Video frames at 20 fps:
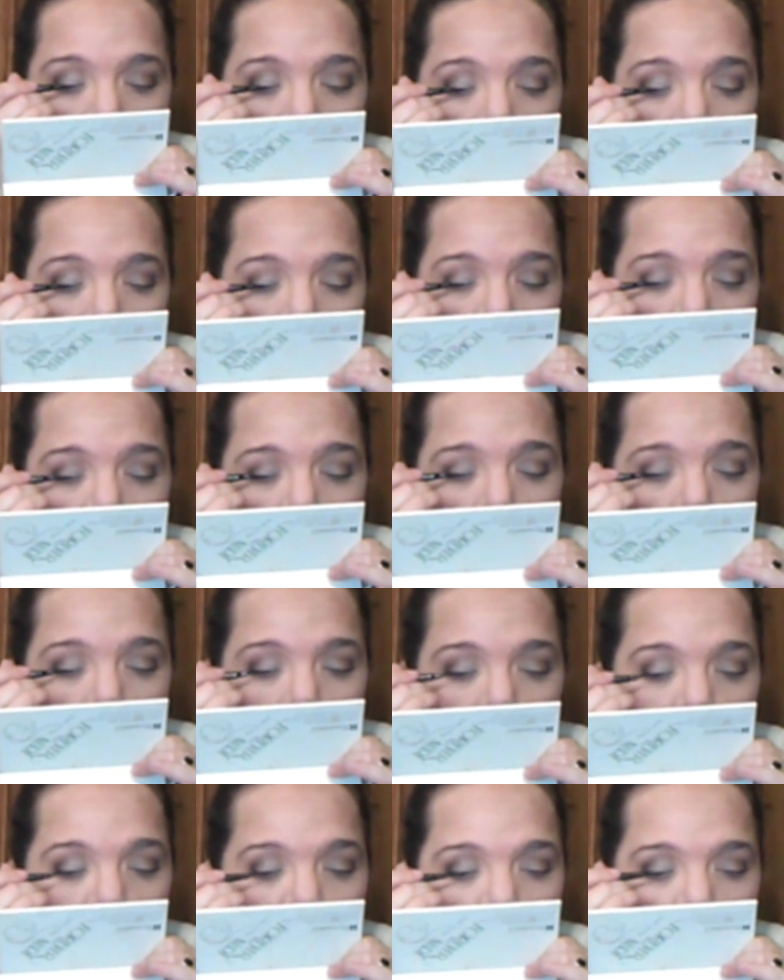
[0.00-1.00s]
Might
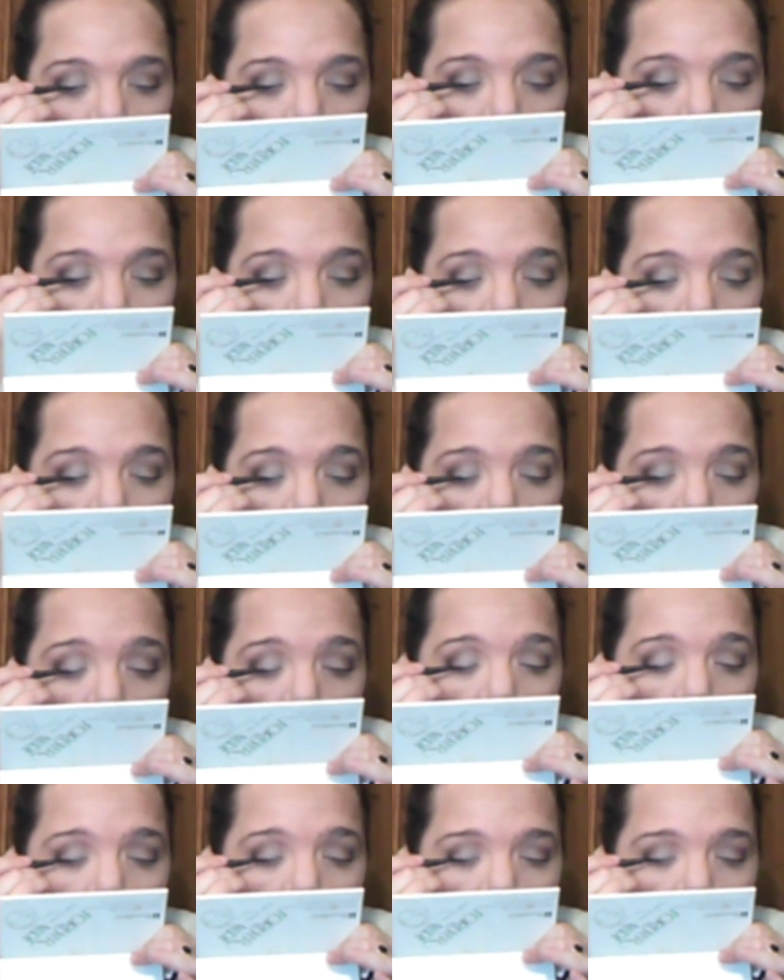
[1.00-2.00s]
destroy this
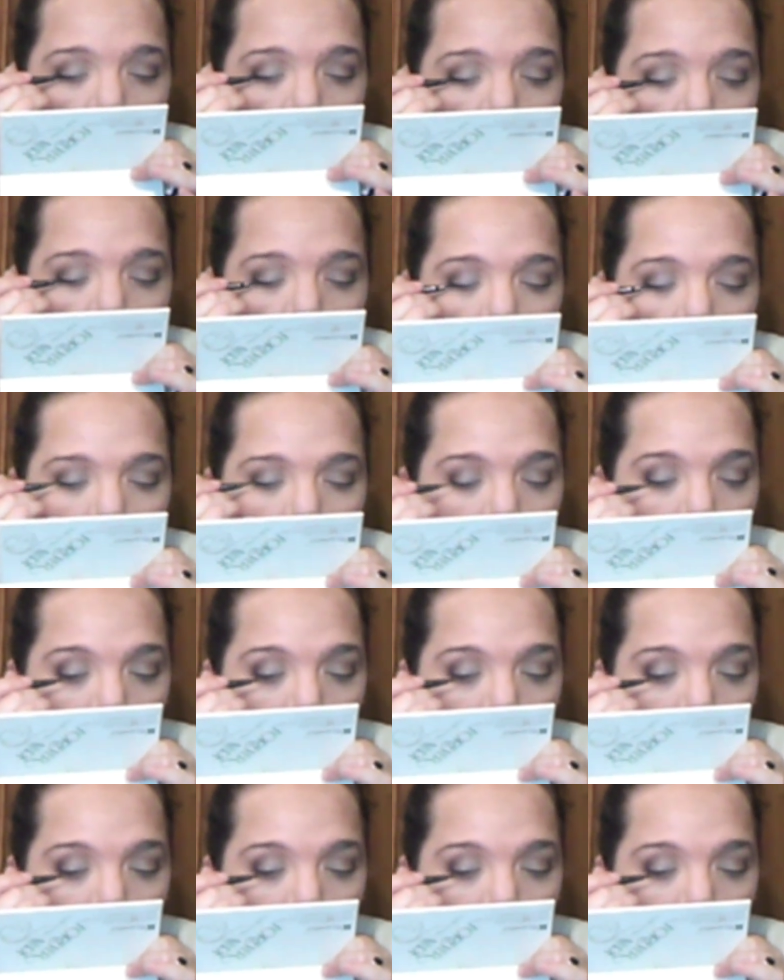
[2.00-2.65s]
look, but